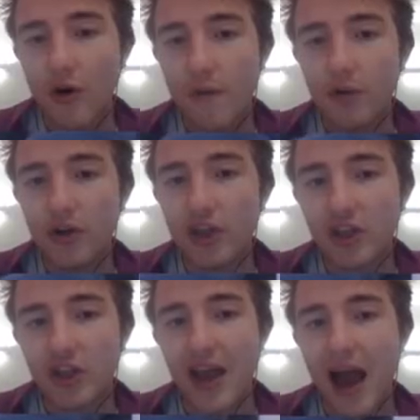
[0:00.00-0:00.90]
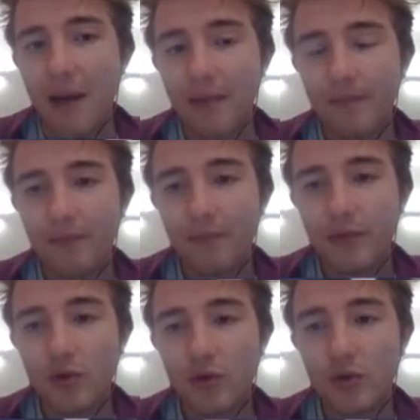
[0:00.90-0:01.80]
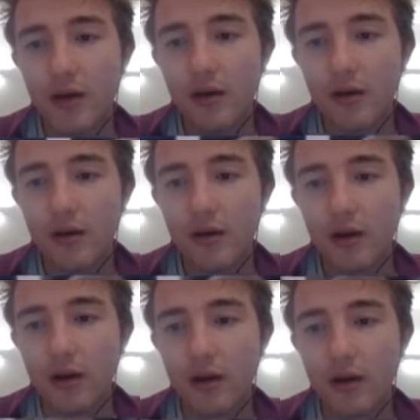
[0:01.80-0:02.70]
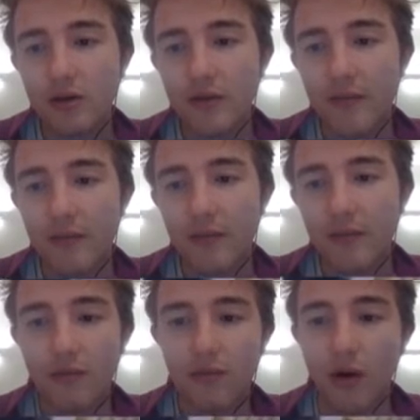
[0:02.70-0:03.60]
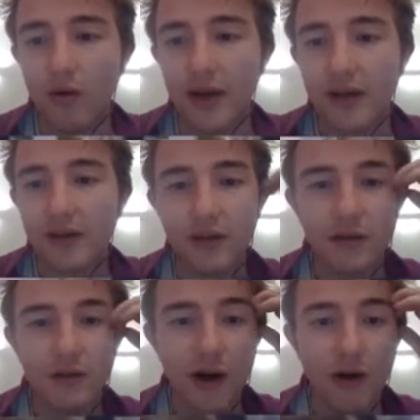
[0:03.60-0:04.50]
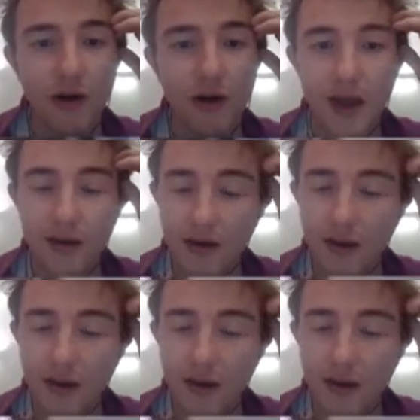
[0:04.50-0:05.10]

you know, it bridges the gap between sort of, well, I guess the Paris-Roubaix.